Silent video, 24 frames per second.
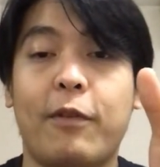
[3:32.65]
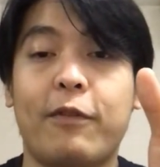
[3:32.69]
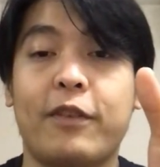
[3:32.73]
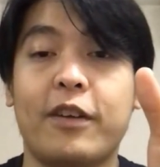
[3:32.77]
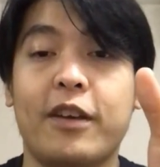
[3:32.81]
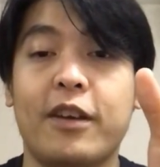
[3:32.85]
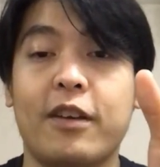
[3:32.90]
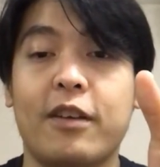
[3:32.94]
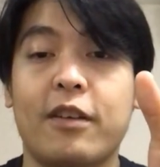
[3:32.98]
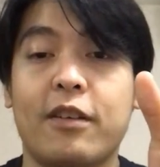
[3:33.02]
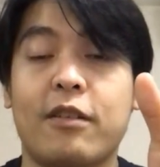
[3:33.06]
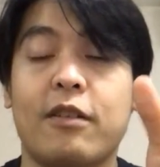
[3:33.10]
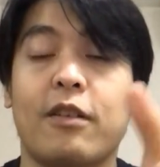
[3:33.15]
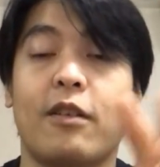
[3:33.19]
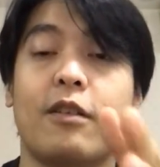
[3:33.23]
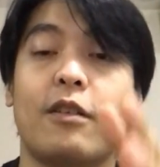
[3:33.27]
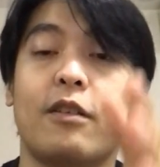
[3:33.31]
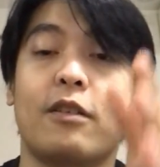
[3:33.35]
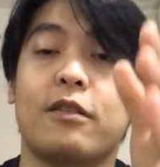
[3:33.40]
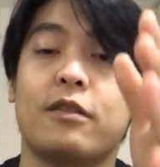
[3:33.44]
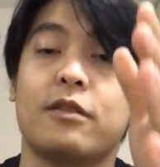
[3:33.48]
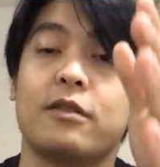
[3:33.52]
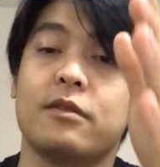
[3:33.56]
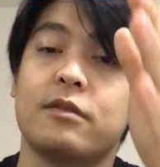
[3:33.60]
the year,
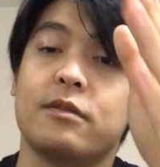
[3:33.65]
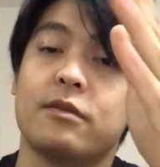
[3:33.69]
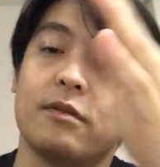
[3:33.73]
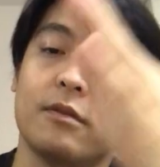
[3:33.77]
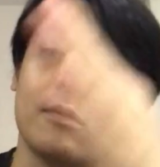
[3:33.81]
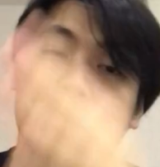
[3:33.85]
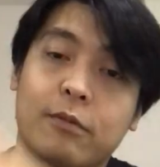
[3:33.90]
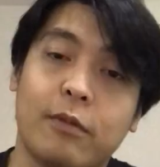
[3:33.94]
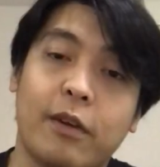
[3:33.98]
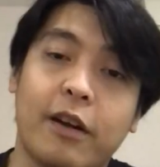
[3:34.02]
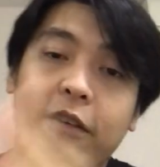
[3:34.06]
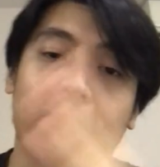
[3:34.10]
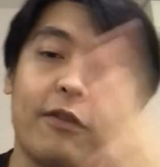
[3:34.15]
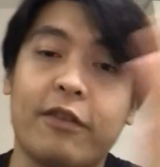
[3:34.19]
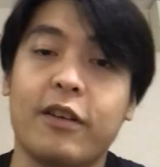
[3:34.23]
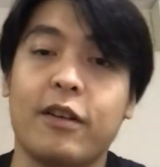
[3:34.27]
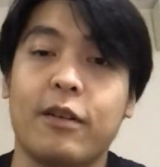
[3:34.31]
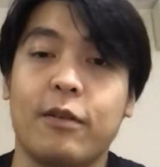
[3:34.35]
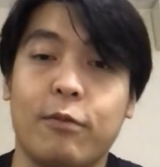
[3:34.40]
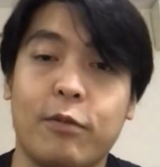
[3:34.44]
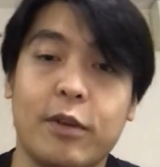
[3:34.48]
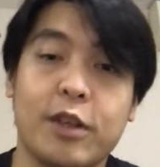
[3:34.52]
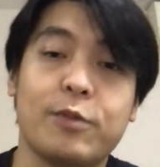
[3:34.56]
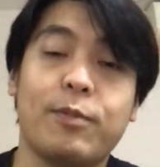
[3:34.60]
or
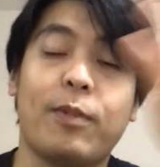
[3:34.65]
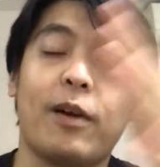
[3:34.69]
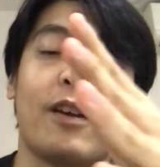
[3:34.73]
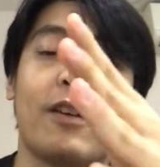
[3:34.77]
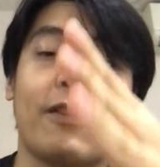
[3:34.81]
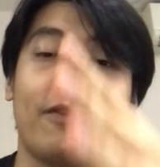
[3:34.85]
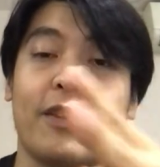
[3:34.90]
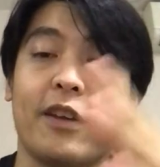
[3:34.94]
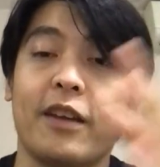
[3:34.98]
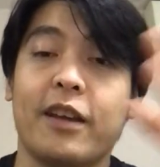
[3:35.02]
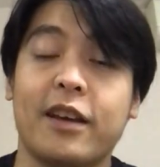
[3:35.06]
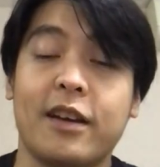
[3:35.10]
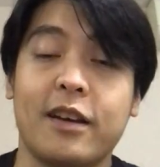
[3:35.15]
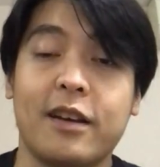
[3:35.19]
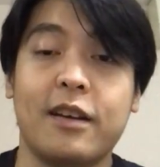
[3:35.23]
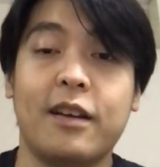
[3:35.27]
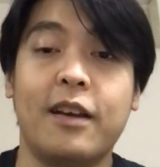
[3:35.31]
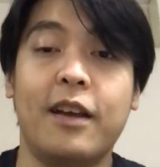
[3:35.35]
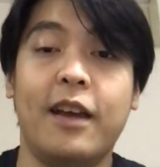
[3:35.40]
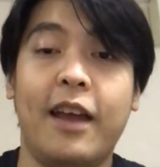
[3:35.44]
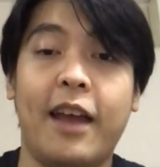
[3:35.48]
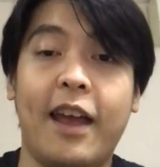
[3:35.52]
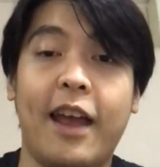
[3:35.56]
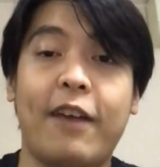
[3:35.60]
which part of the year,
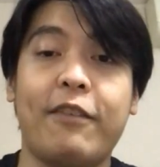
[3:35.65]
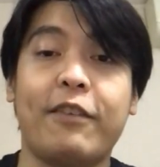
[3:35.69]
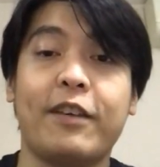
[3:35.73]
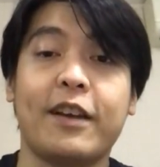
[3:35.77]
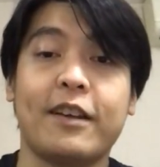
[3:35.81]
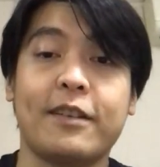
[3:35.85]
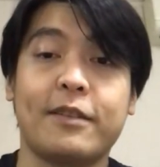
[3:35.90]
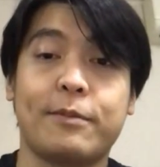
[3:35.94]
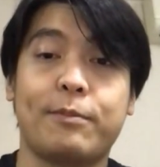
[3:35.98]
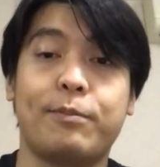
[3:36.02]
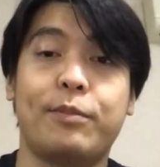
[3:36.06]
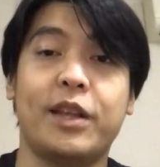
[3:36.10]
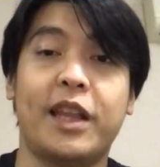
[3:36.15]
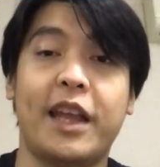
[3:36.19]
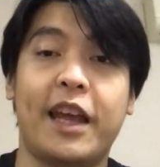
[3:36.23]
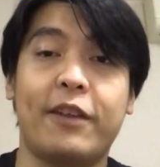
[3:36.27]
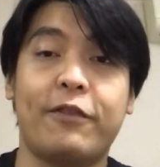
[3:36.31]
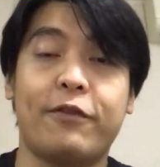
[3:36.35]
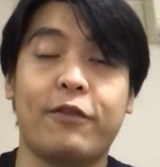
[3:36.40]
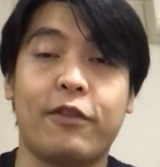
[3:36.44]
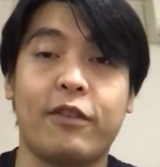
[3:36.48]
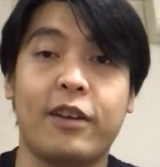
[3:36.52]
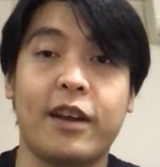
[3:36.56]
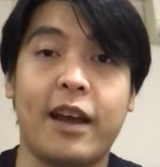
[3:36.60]
having a
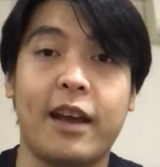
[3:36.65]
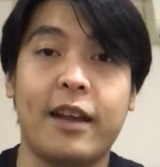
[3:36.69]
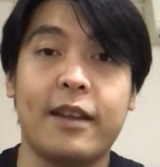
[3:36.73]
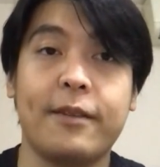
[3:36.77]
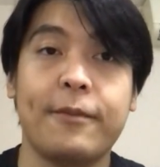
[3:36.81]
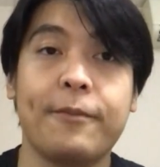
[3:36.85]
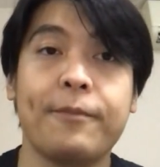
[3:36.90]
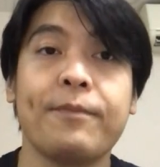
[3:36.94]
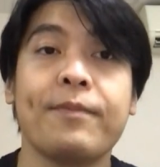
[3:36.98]
plan for that.